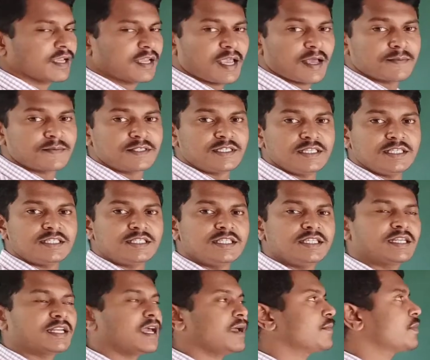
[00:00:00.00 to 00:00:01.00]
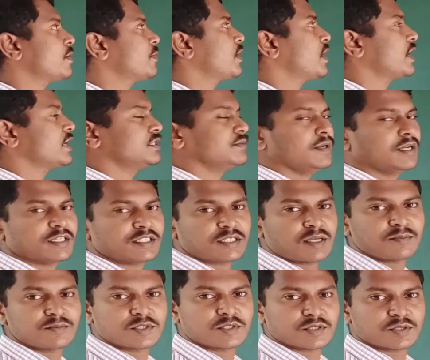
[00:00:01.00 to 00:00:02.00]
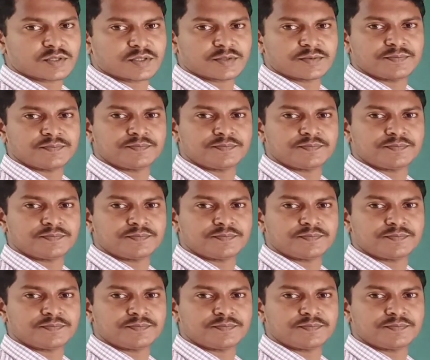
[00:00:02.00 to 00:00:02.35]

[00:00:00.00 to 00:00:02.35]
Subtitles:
FCC type of arrangement is observed.